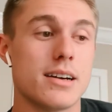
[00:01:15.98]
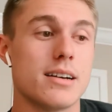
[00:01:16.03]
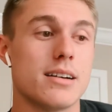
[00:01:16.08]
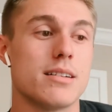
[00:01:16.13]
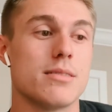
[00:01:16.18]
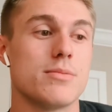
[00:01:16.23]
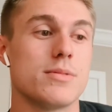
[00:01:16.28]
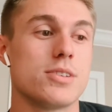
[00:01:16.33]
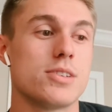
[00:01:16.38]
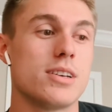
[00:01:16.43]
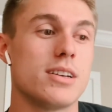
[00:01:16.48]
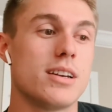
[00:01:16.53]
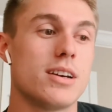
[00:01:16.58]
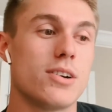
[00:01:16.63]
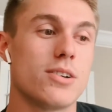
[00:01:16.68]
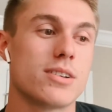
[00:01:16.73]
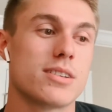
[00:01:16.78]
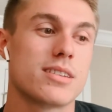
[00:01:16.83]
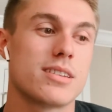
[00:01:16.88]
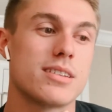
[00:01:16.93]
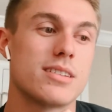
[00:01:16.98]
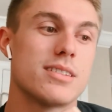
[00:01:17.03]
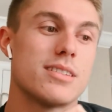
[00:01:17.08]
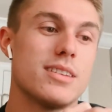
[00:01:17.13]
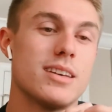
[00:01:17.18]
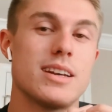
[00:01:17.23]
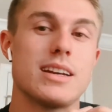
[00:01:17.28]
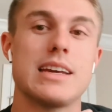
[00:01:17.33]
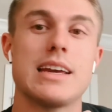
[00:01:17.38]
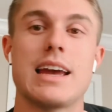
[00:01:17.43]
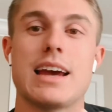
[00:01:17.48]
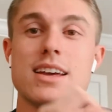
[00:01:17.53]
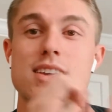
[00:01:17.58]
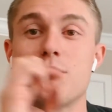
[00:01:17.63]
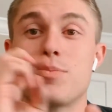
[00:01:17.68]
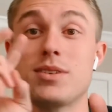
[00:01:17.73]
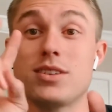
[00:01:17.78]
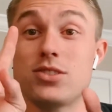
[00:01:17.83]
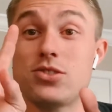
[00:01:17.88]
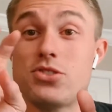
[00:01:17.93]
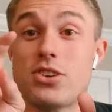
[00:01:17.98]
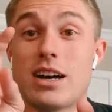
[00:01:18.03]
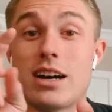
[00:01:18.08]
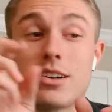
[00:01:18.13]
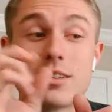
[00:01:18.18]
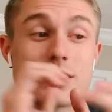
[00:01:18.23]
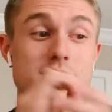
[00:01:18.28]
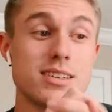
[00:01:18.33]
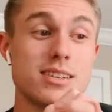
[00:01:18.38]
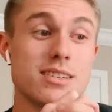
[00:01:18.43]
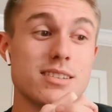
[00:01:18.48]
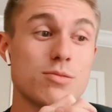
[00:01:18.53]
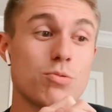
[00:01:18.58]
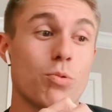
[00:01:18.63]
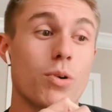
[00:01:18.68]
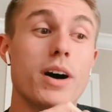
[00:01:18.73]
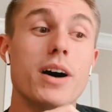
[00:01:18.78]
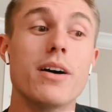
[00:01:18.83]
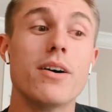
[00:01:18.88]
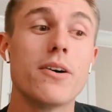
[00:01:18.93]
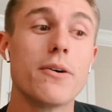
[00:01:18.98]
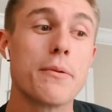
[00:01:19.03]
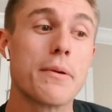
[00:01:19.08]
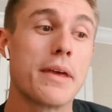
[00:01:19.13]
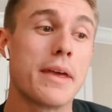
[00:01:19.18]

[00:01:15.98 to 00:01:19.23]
She notices that he has been drowsy as well,